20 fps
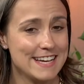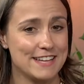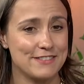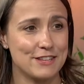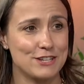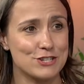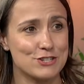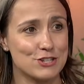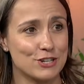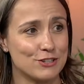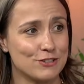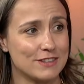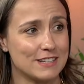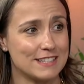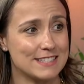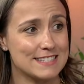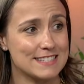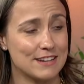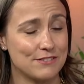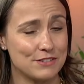and they shared
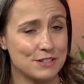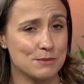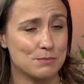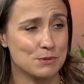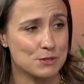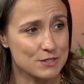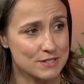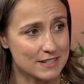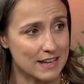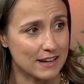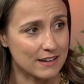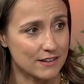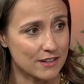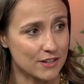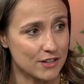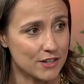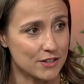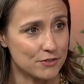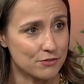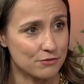that 70%
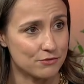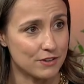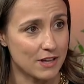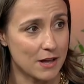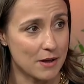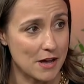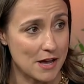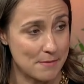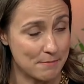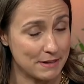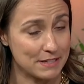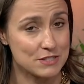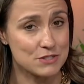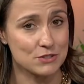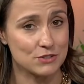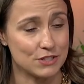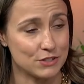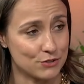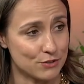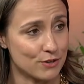of uh,
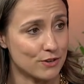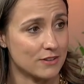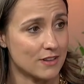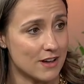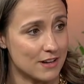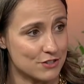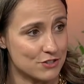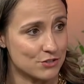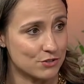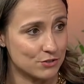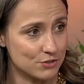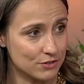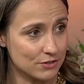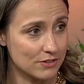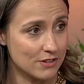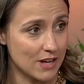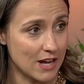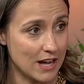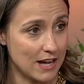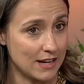mental and
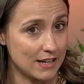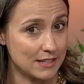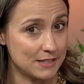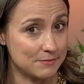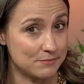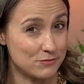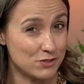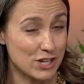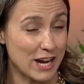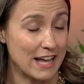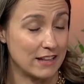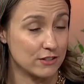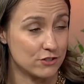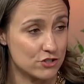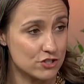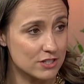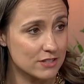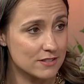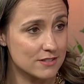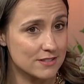neurological
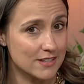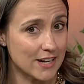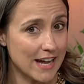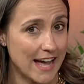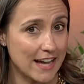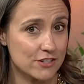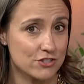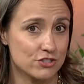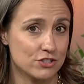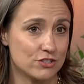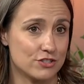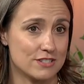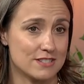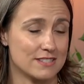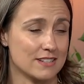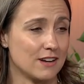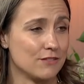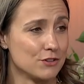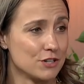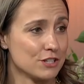challenges actually are
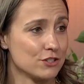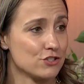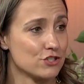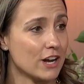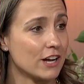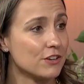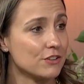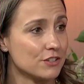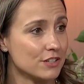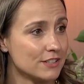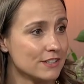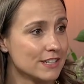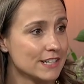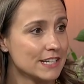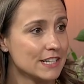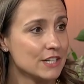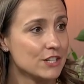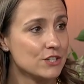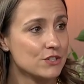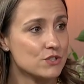discovered in childhood.
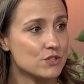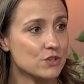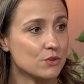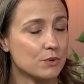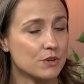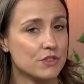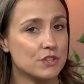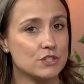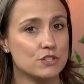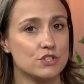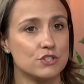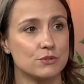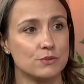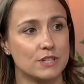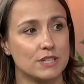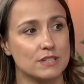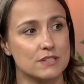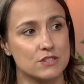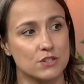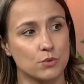Mm. So what they're
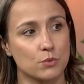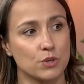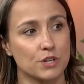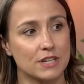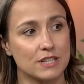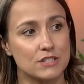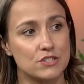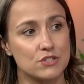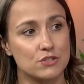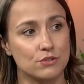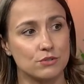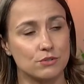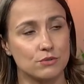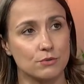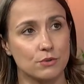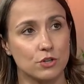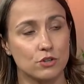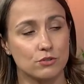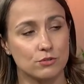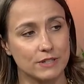doing is they're working
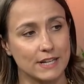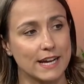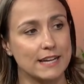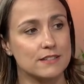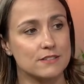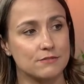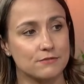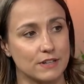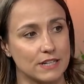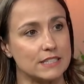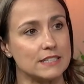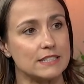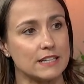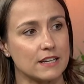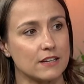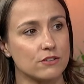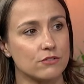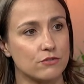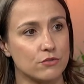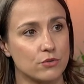to create create
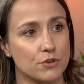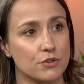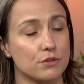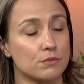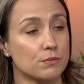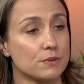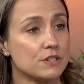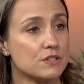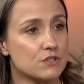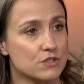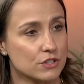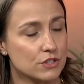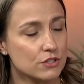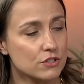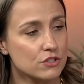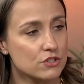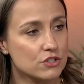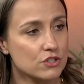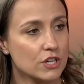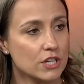funding for the
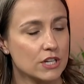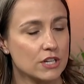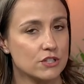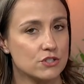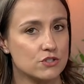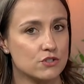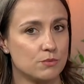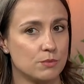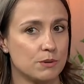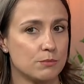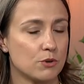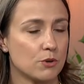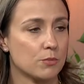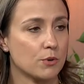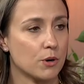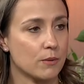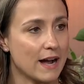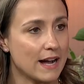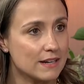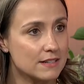research to be more
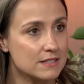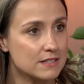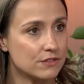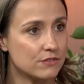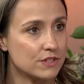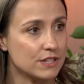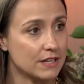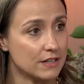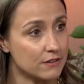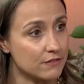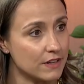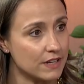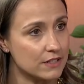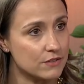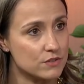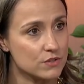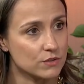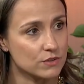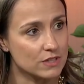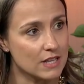proactive and
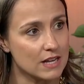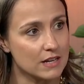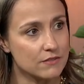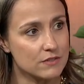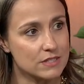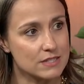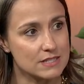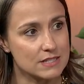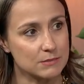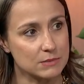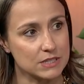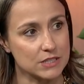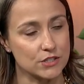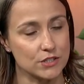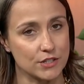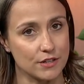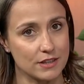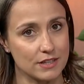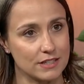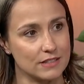innovative. So a lot of the
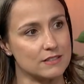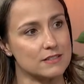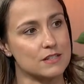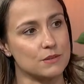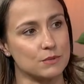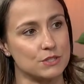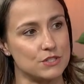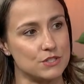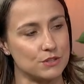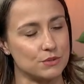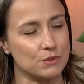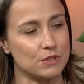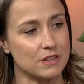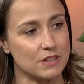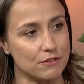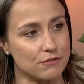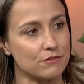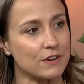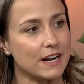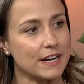similar things that we do
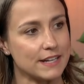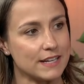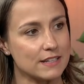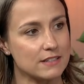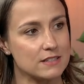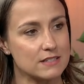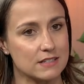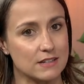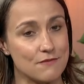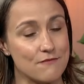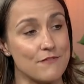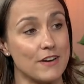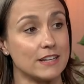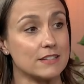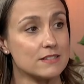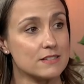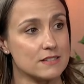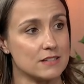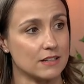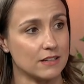within finance and
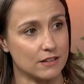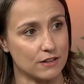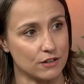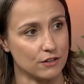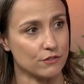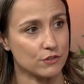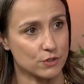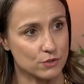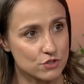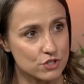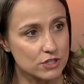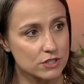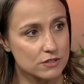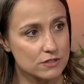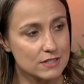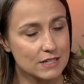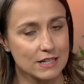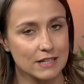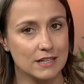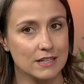investing in our
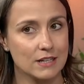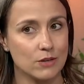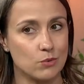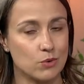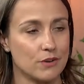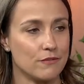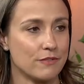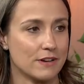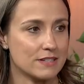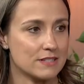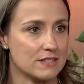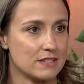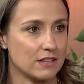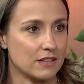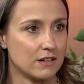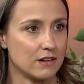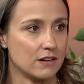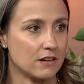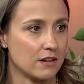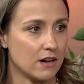futures, we're investing
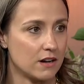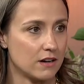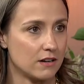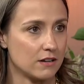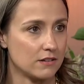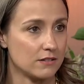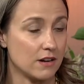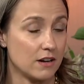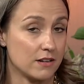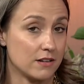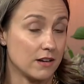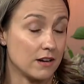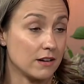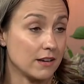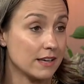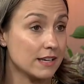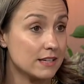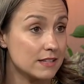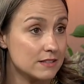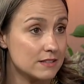in our, our, our young
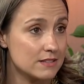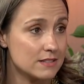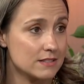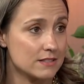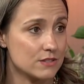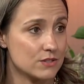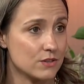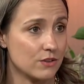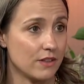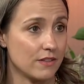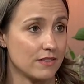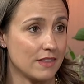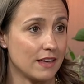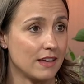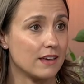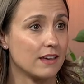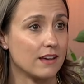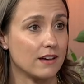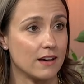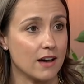kids so that they
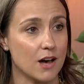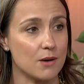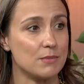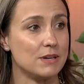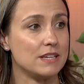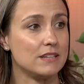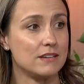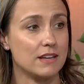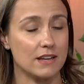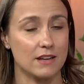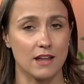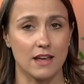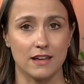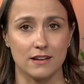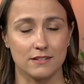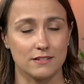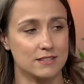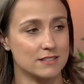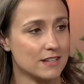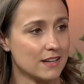can come in and,
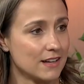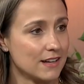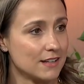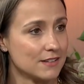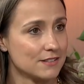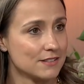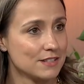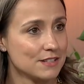and uh,